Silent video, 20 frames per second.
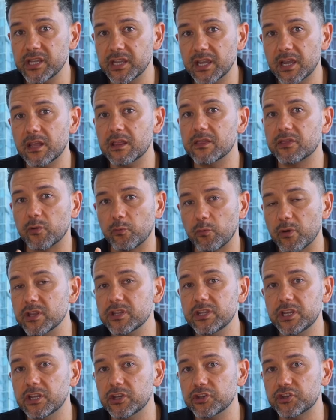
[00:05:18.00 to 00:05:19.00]
can get, the
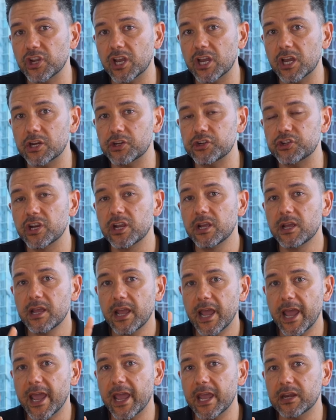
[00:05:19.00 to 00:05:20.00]
rent you can charge,
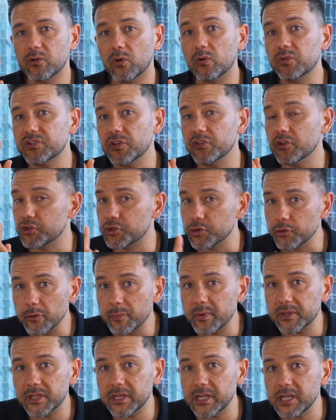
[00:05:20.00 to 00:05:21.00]
and also the
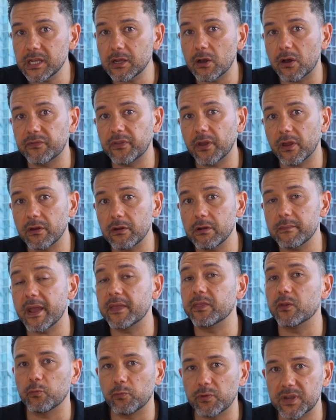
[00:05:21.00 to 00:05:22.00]
durability of the home
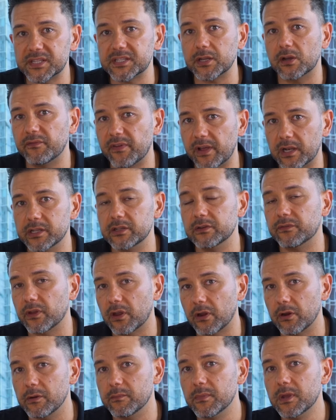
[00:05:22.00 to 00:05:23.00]
and the resale value of the
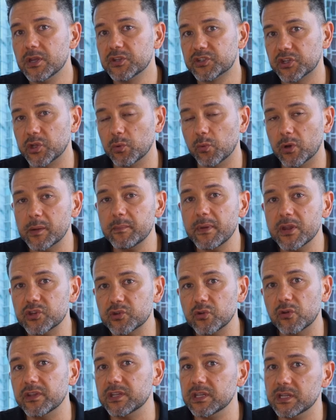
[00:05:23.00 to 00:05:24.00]
home. So you want to make
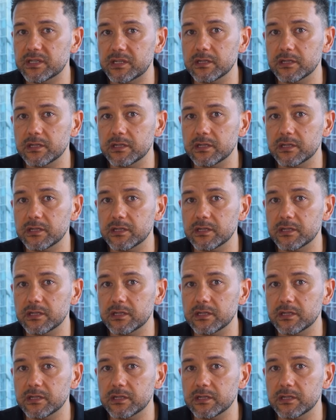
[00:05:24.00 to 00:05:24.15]
sure that you